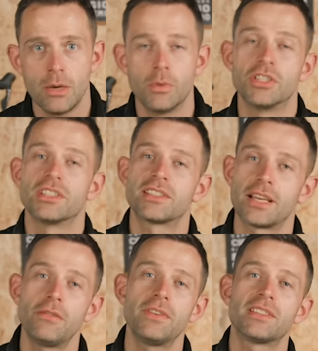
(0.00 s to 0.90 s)
which
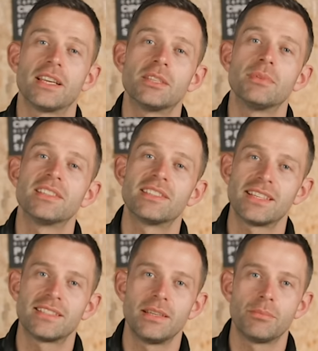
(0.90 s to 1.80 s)
itself is said to be
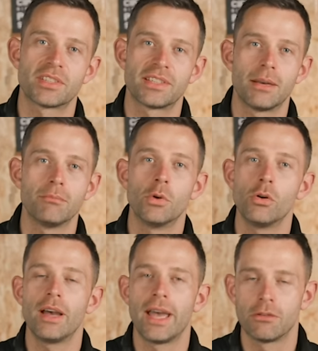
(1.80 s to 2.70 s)
sixteen percent
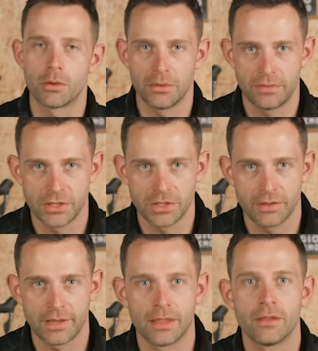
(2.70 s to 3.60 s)
more
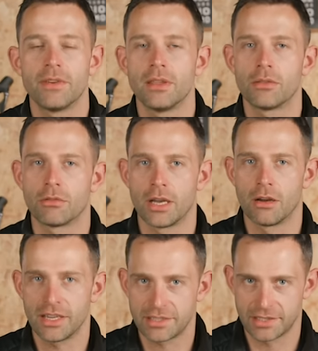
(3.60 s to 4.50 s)
aero-efficient than the V three
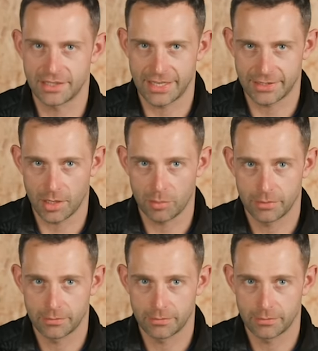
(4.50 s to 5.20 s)
R S's setup.